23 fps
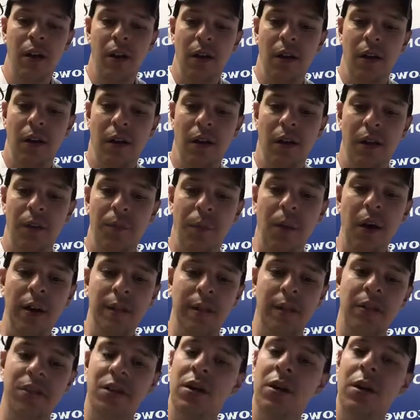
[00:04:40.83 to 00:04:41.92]
But
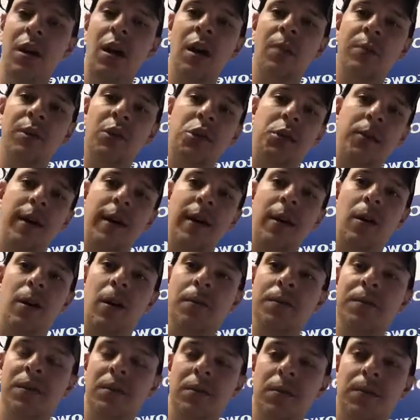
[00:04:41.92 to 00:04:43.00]
there's going to come a
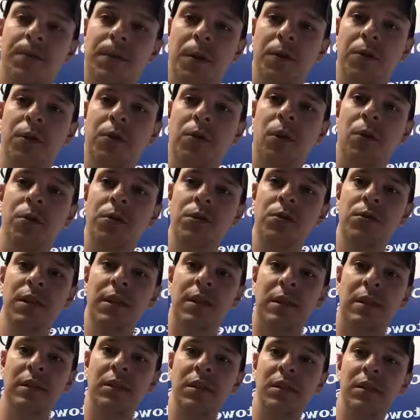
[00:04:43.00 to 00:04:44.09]
trade-off. So the further along you
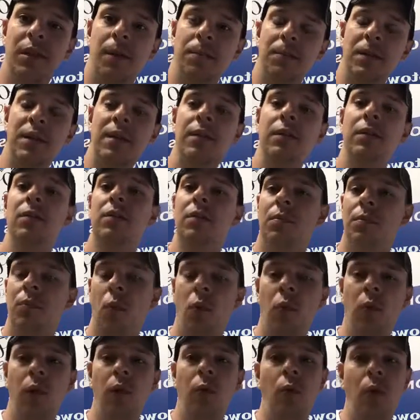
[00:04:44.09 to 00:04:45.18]
get into something, the
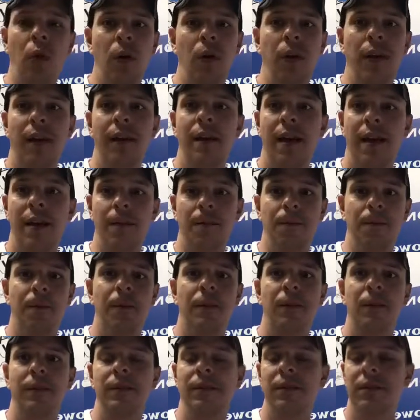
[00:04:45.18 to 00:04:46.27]
more work and
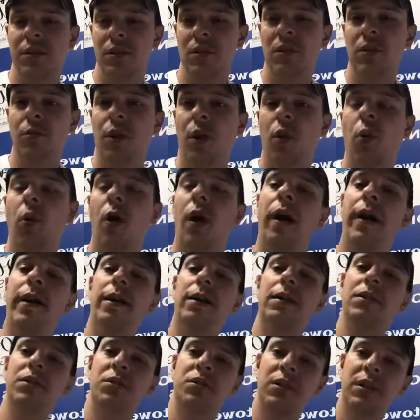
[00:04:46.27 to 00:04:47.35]
effort it's going to
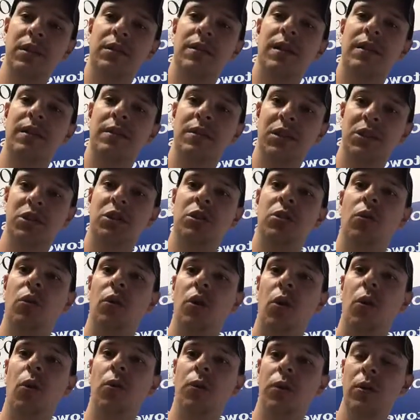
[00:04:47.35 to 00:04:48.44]
require to get that additional
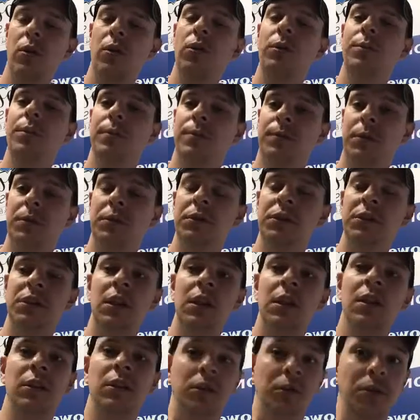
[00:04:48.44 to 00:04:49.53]
goal to go a little bit further.
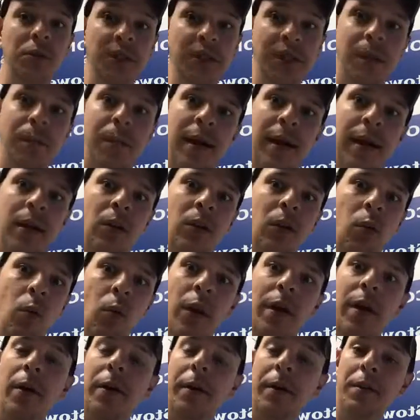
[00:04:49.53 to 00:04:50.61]
Losing pound
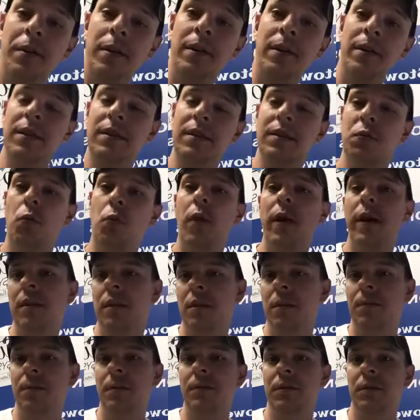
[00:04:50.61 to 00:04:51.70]
100 is way
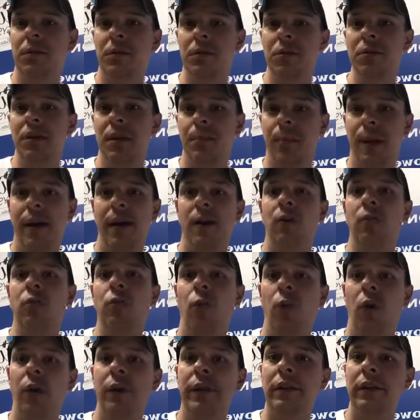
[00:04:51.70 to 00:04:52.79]
different than losing pound
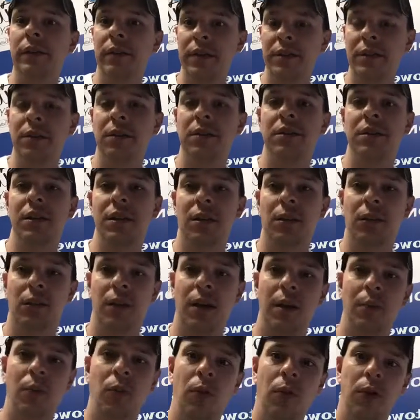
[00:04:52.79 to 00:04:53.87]
1. It's going to take a
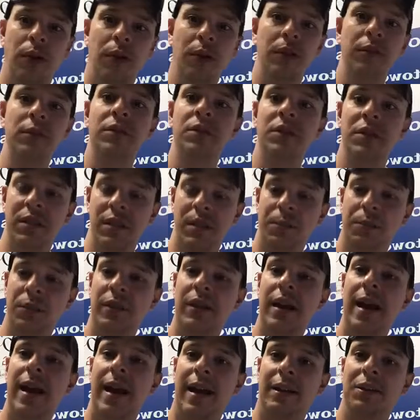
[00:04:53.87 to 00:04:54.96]
lot more
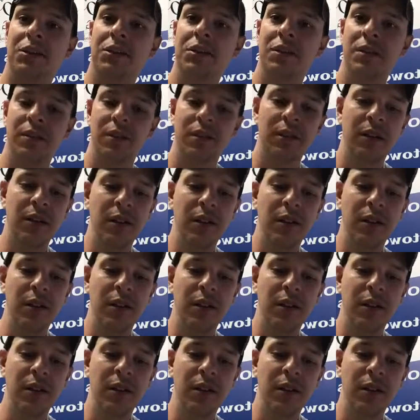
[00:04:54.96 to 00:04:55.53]
disciplined actions.